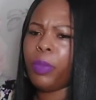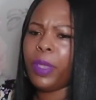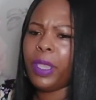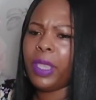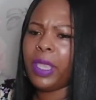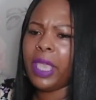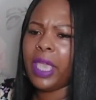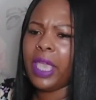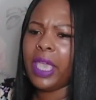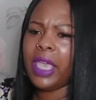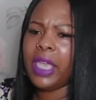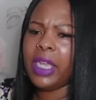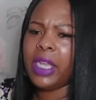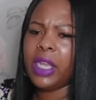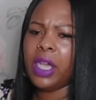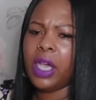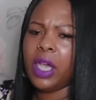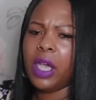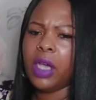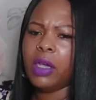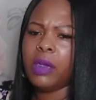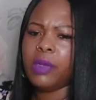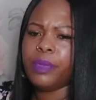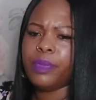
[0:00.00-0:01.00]
be getting
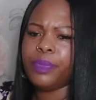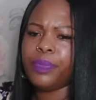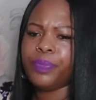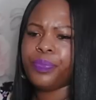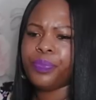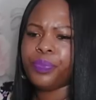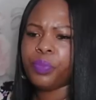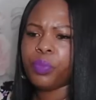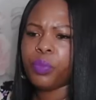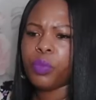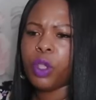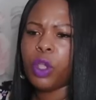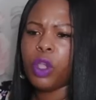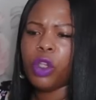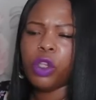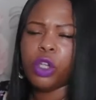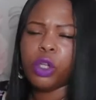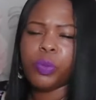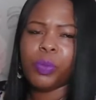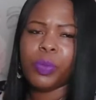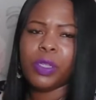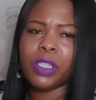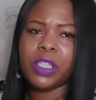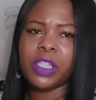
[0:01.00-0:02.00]
a
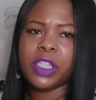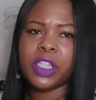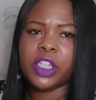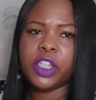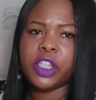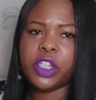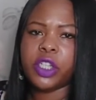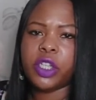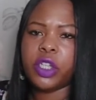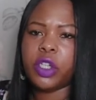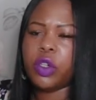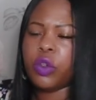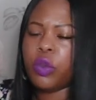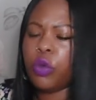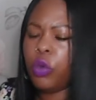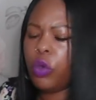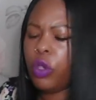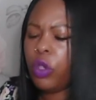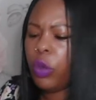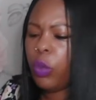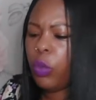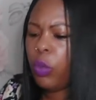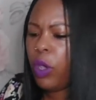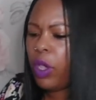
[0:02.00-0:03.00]
good position, or
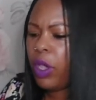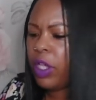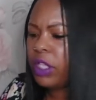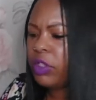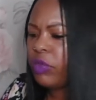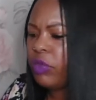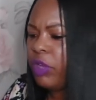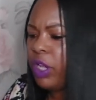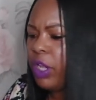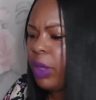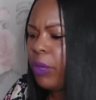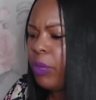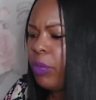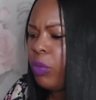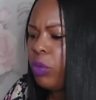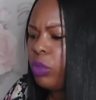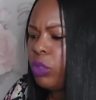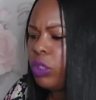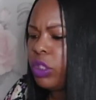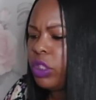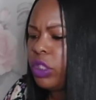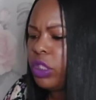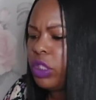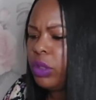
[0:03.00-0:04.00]
your work's really
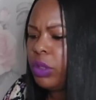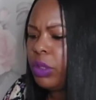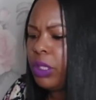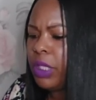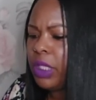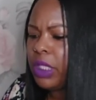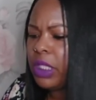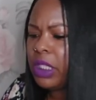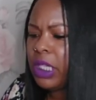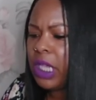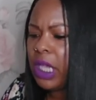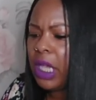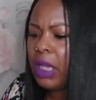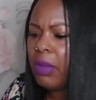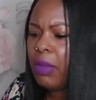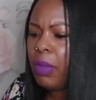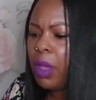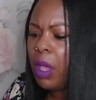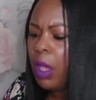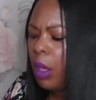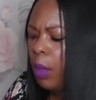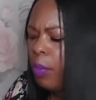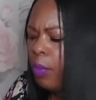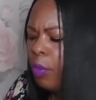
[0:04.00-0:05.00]
important to you at this time.
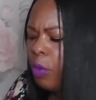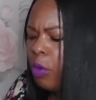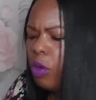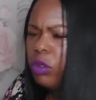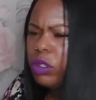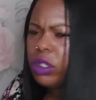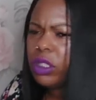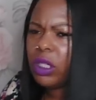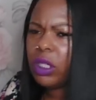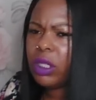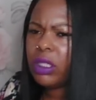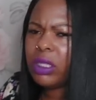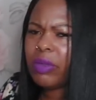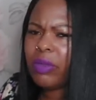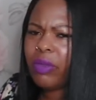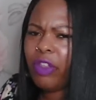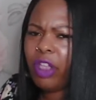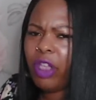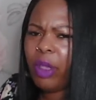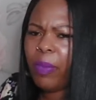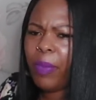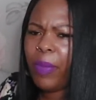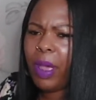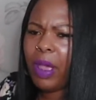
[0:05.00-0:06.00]
But also
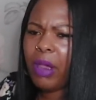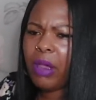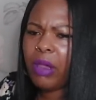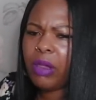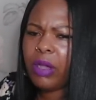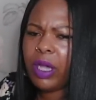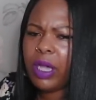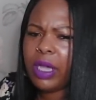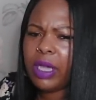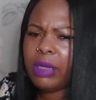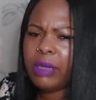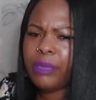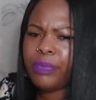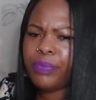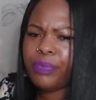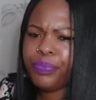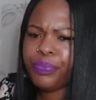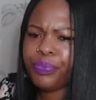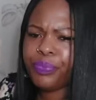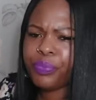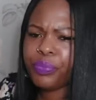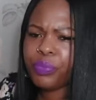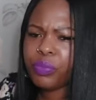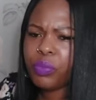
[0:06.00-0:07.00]
something about,
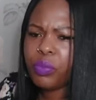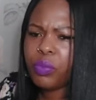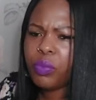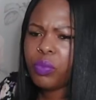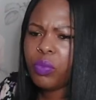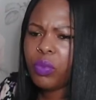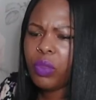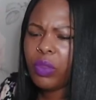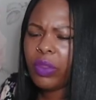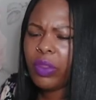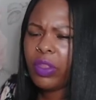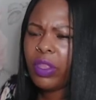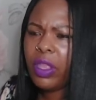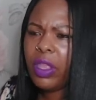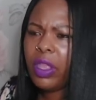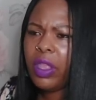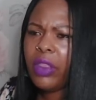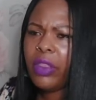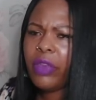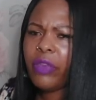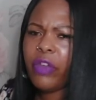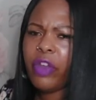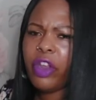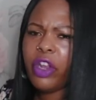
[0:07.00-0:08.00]

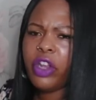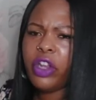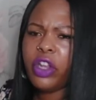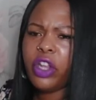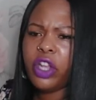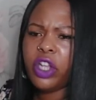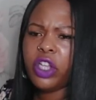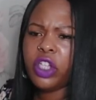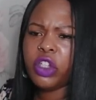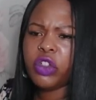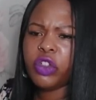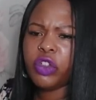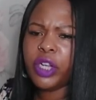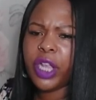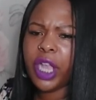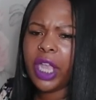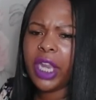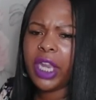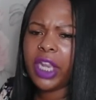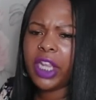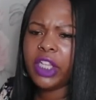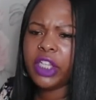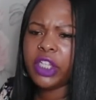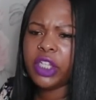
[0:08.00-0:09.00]
it's very nurturing
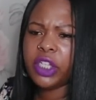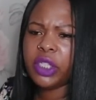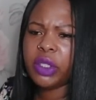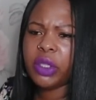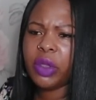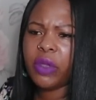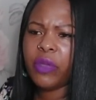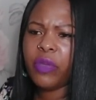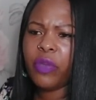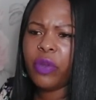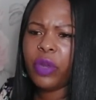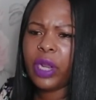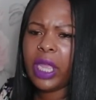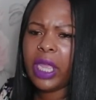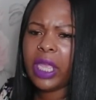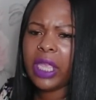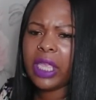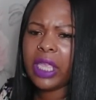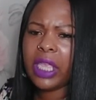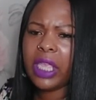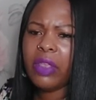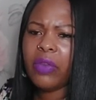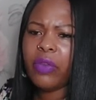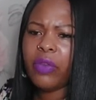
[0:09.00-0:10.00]
energy. So I feel
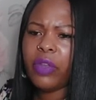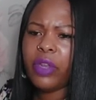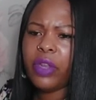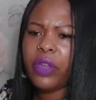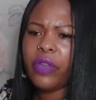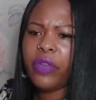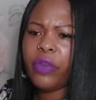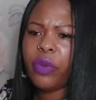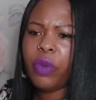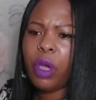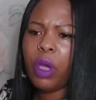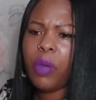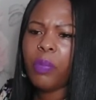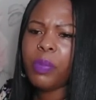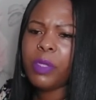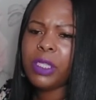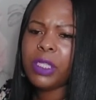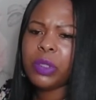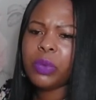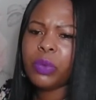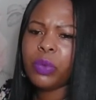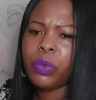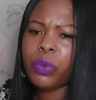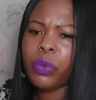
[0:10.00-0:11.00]
like even if you are
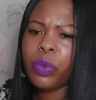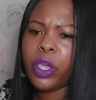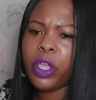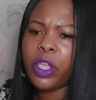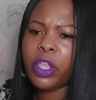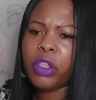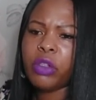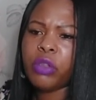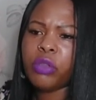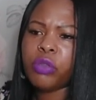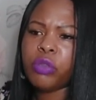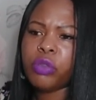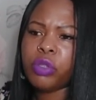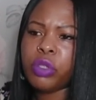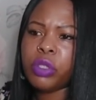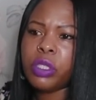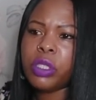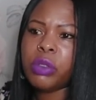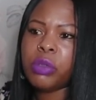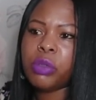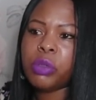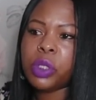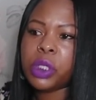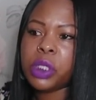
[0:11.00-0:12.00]
busy with work, you
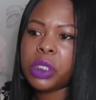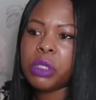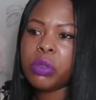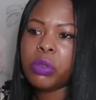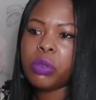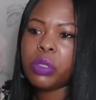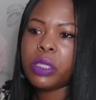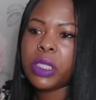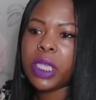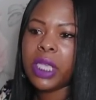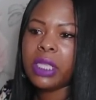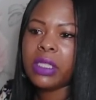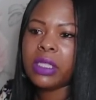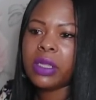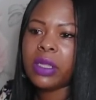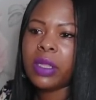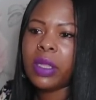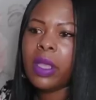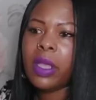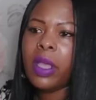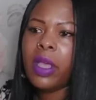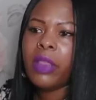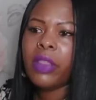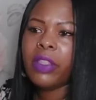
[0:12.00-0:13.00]
still take
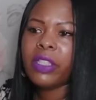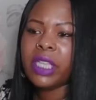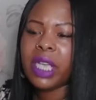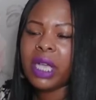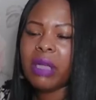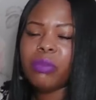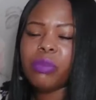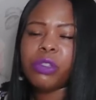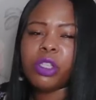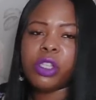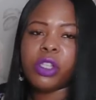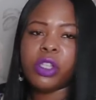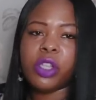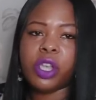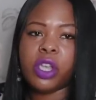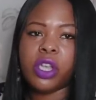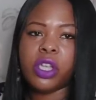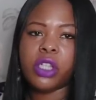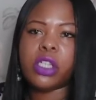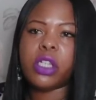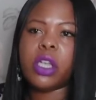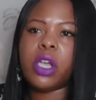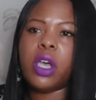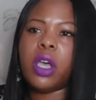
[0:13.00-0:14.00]
the time to
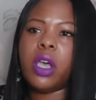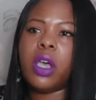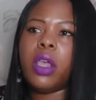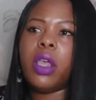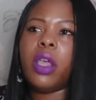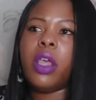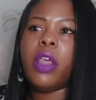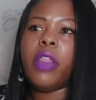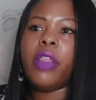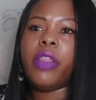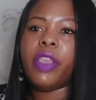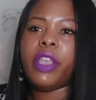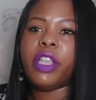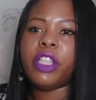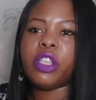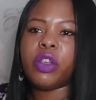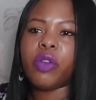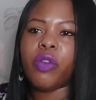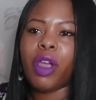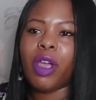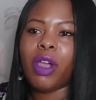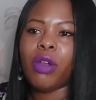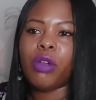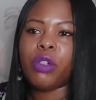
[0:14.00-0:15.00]
nurture things
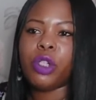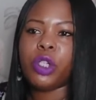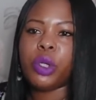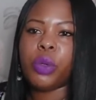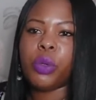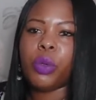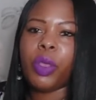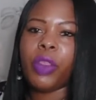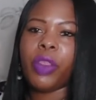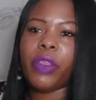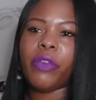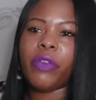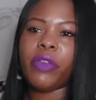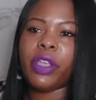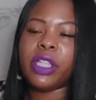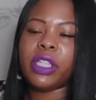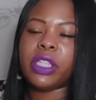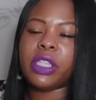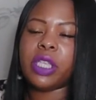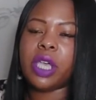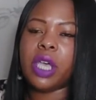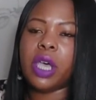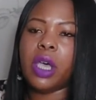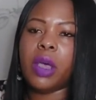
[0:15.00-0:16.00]
around you, whether
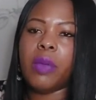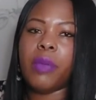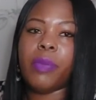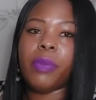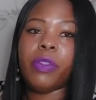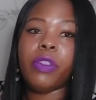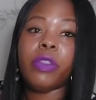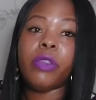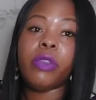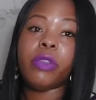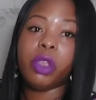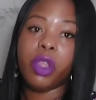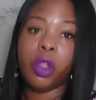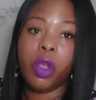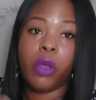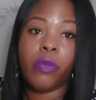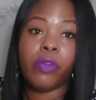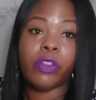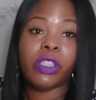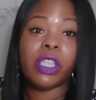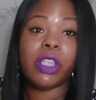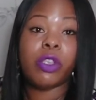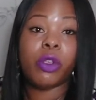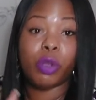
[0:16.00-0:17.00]
it's,
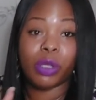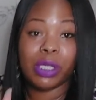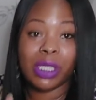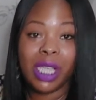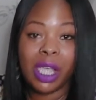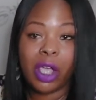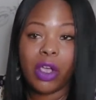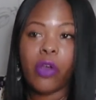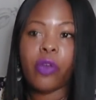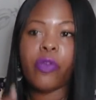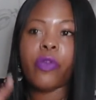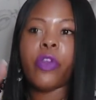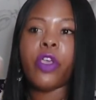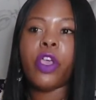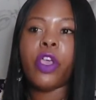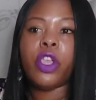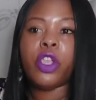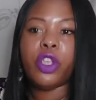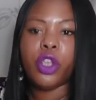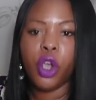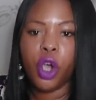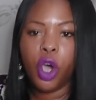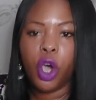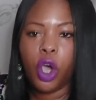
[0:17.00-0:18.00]
obviously yourself,
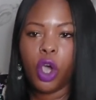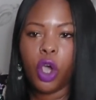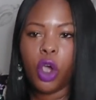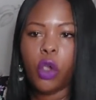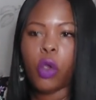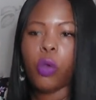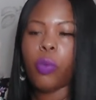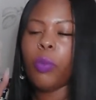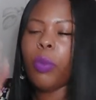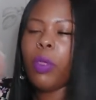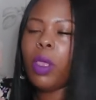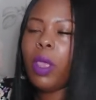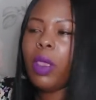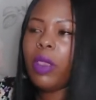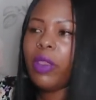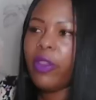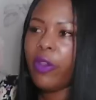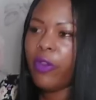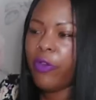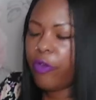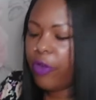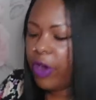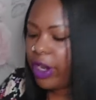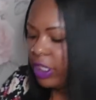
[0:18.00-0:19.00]
your home,
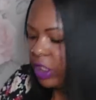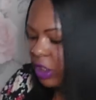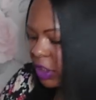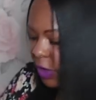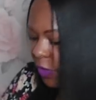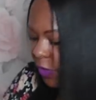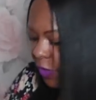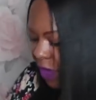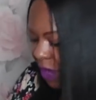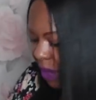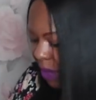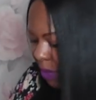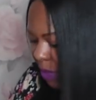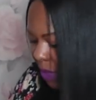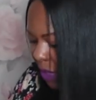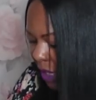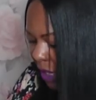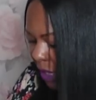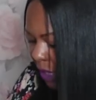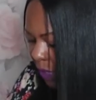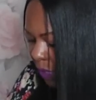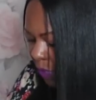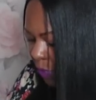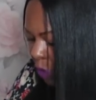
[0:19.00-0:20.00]
your friends, your
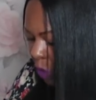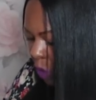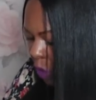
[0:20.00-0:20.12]
family.